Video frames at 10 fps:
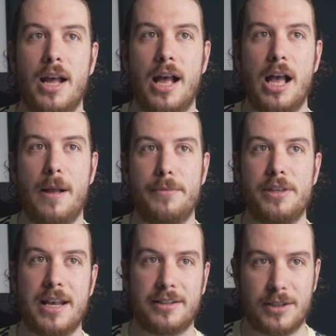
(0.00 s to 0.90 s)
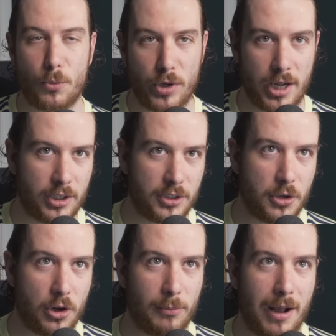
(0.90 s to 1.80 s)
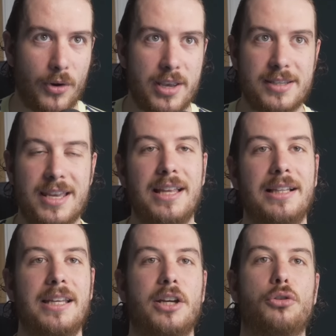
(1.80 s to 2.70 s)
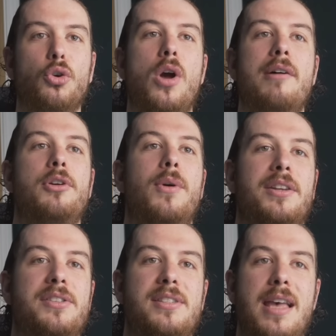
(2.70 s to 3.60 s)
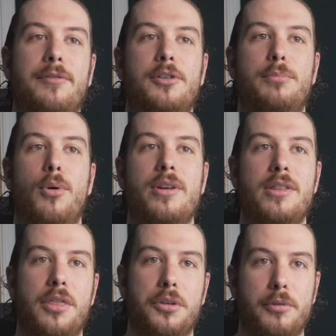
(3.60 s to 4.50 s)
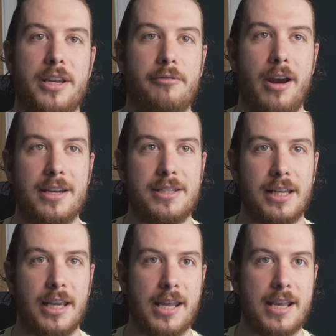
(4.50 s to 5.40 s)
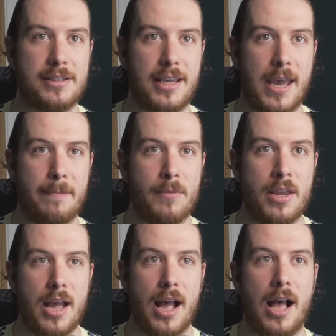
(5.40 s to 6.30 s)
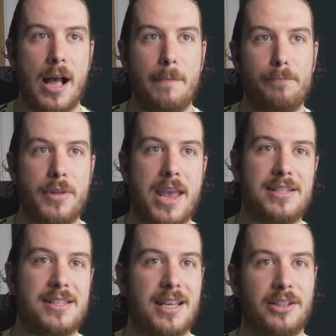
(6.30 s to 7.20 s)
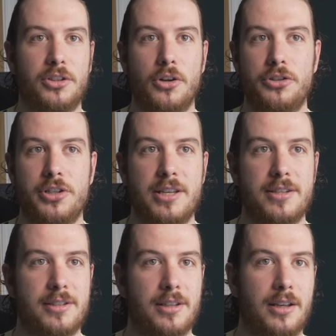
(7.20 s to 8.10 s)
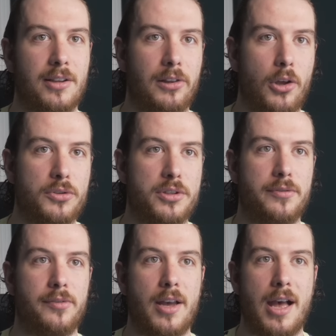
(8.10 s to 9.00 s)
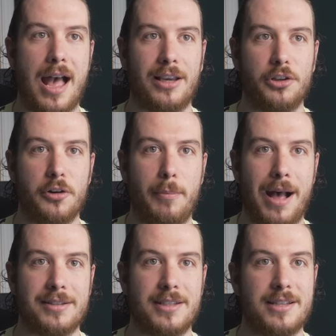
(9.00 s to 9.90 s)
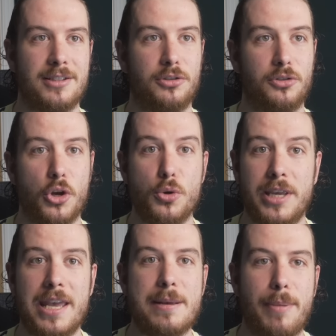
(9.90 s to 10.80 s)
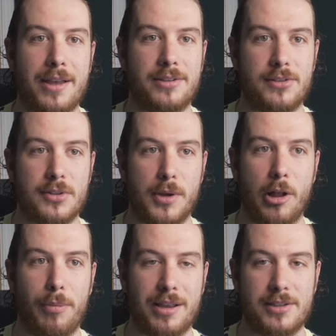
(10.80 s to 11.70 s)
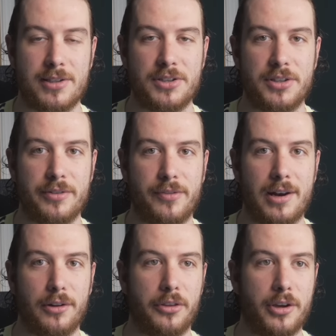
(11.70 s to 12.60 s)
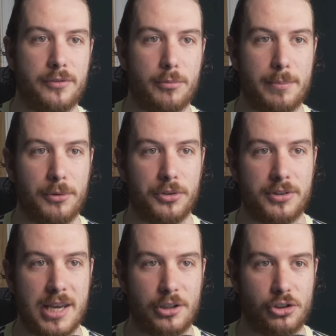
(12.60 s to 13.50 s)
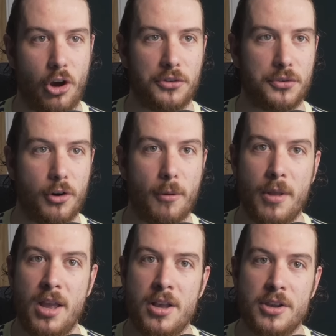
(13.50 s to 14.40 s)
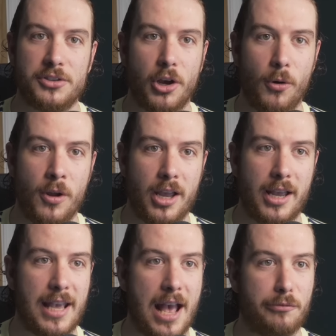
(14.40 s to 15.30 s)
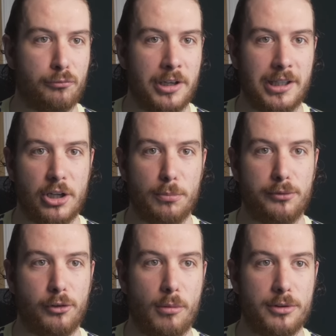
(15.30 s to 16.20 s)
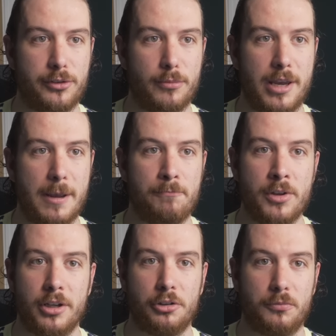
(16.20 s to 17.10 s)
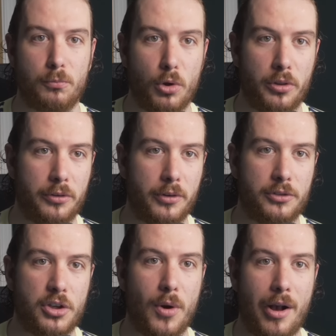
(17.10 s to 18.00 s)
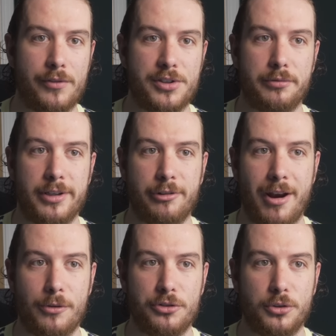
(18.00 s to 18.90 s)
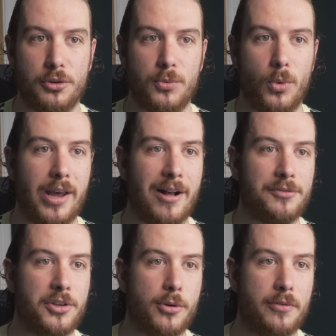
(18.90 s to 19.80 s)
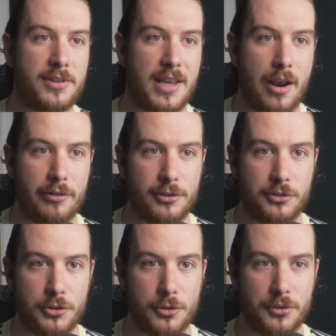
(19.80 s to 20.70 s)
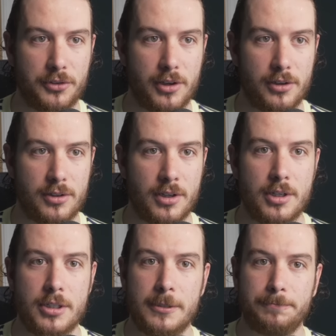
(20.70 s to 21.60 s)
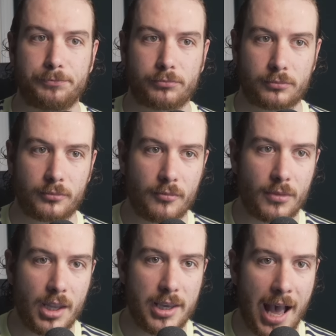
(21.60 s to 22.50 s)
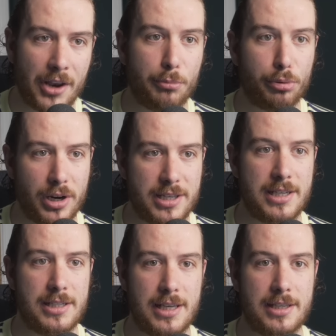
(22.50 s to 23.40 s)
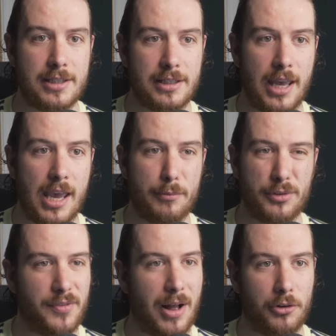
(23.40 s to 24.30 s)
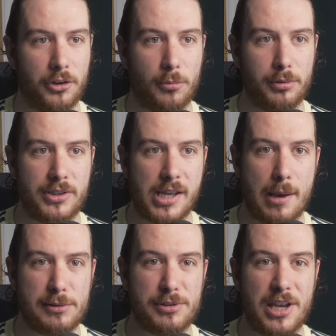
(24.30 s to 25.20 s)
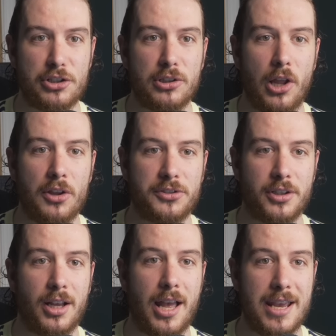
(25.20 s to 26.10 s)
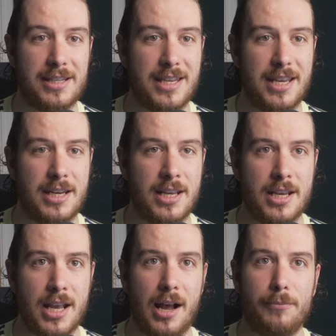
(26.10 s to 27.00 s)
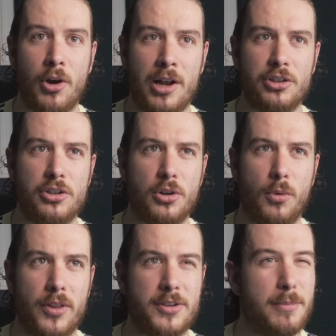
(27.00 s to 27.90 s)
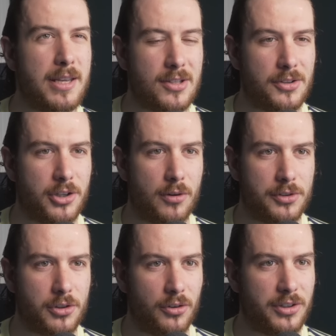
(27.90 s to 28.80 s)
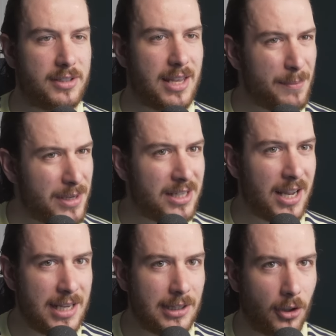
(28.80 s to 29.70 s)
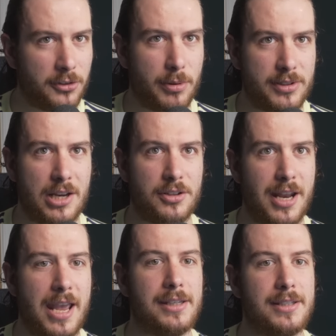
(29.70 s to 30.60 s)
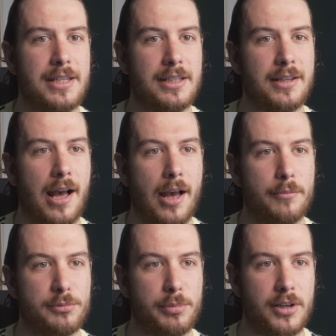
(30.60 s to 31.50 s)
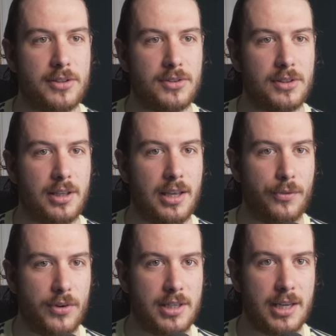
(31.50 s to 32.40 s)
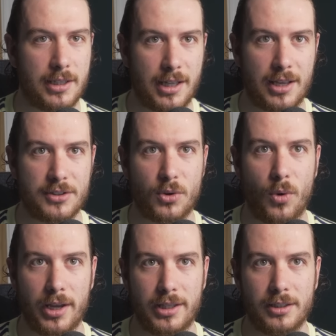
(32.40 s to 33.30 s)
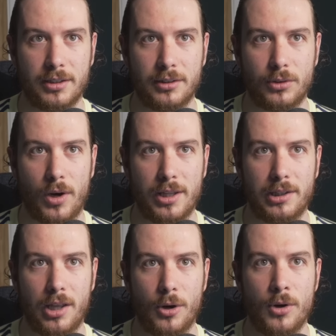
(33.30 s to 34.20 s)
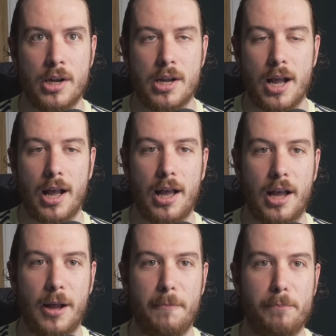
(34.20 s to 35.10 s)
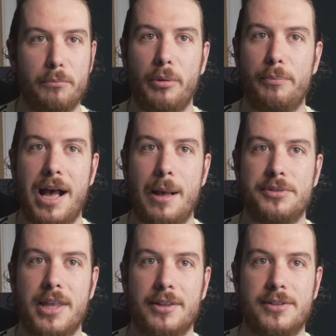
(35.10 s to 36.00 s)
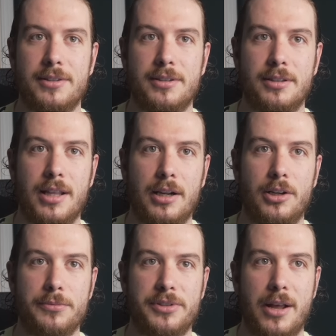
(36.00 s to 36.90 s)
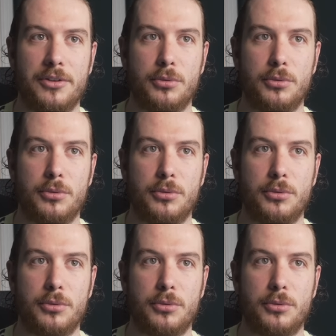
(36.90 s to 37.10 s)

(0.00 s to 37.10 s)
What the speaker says: The next we are going to talk about is Ilya Gruev, who had a 7.3 rating in his game. 86 touches, loads of accurate passes, two key passes as well, passes into the final third for people to take shots from. So again, really good performance from him. Won two out of his three ground duels, one out of two of his aerial duels, and he had a pretty decent game, was fouled a couple of times. Possession lost, 18. I'm not actually sure what this means on SofaScore. Does that mean that he lost possession 18 times? Because if he did, that is quite low. But perhaps that comes down to a